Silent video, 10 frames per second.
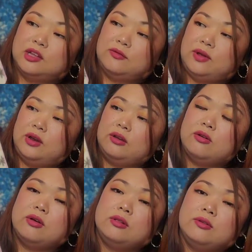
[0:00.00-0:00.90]
Very
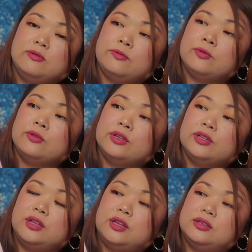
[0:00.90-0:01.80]
colorful in
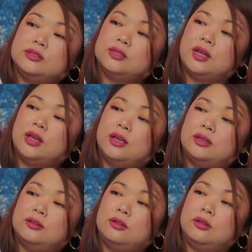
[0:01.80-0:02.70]
the
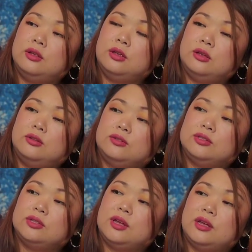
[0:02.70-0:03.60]
inside.
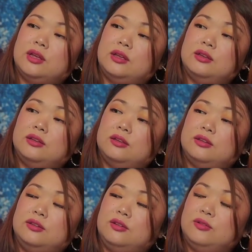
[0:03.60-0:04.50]
Looks like,
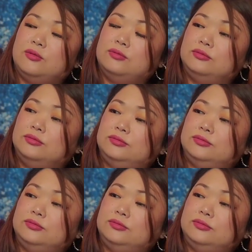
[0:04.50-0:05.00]
you know,